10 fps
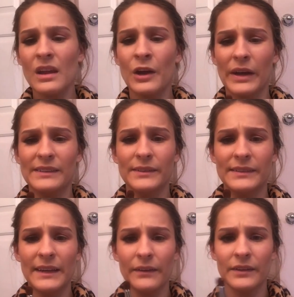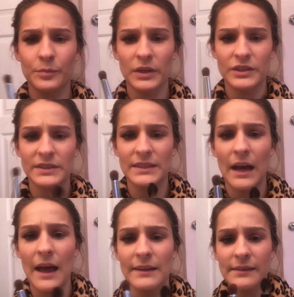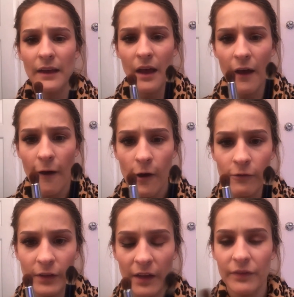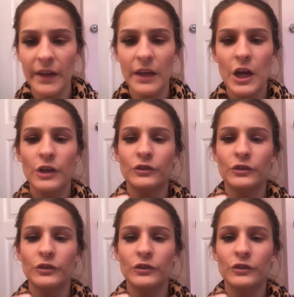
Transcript: okay, so see how this brush is not as fluffy?